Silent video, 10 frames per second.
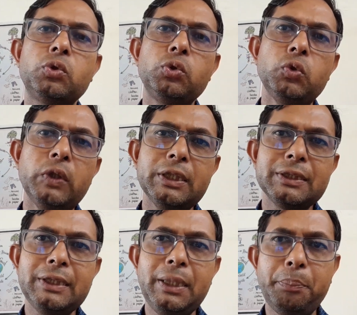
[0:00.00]

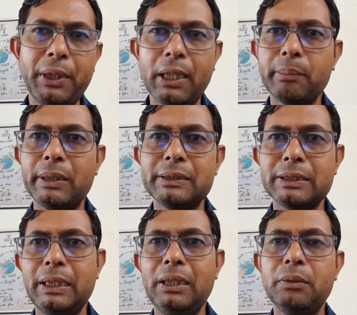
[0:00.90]
towards the epidermal
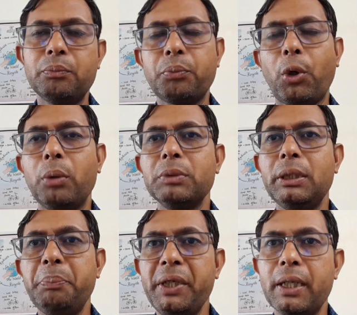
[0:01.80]
cell, from
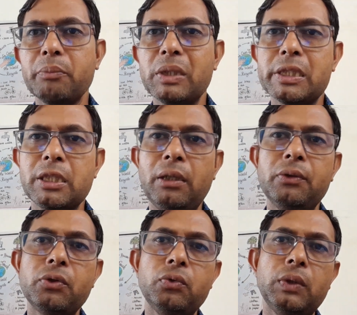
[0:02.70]
the epidermal cell
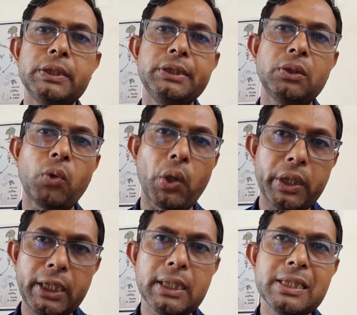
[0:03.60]
towards the
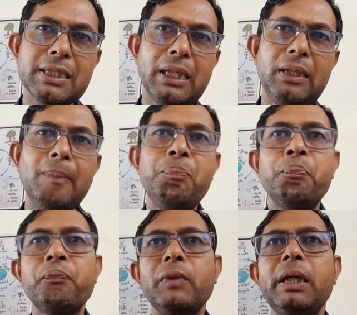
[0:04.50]
cortical cell,
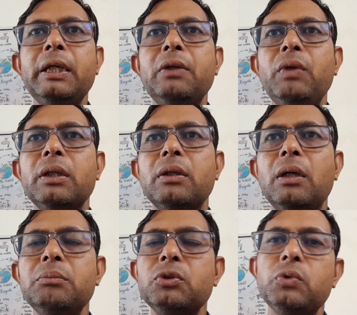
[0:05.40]
then it will
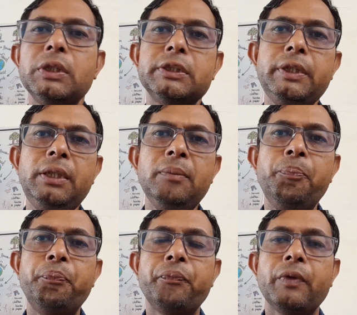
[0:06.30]
come towards the
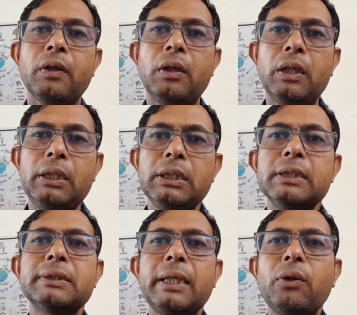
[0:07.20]

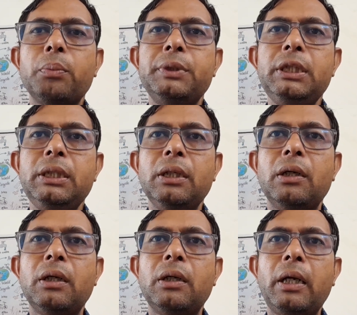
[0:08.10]
inner side of the
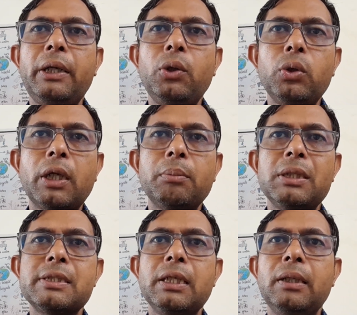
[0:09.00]

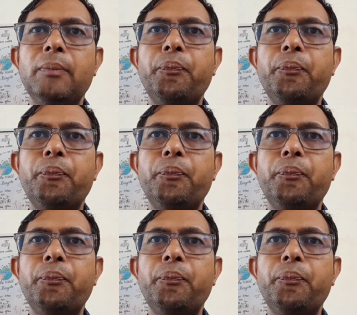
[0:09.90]
endodermal cell.